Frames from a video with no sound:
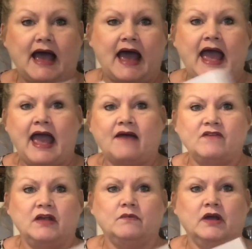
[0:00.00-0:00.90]
I have
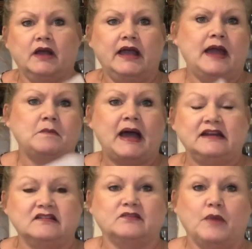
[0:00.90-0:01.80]
in at my
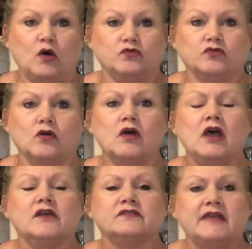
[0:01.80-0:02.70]
disposal.
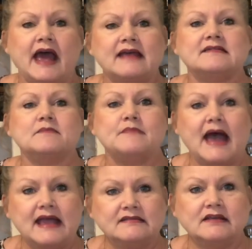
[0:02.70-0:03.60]
So that is
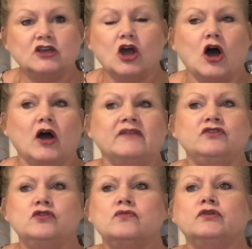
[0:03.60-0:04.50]
amazing, y'all. If
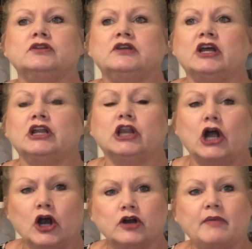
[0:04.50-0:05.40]
you could
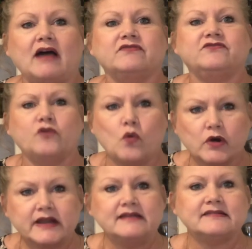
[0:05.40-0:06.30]
learn about
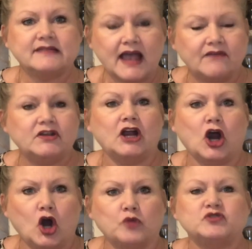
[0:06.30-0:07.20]
47
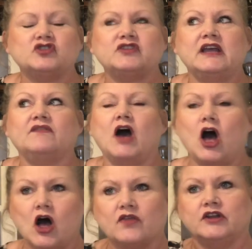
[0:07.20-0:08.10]
herbs, just think of
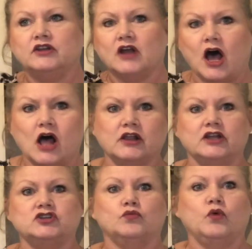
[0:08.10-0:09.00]
all the
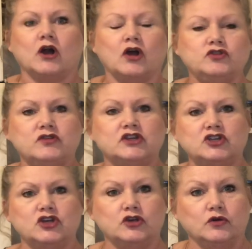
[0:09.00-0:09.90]
knowledge and what all you could
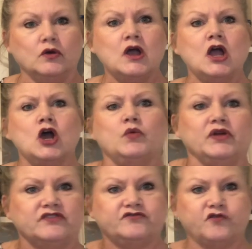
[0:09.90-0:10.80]
do
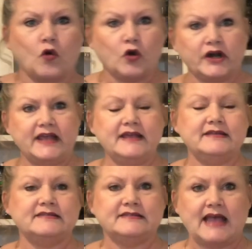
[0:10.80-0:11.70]
with
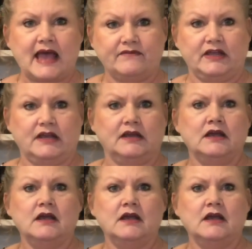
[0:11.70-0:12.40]
47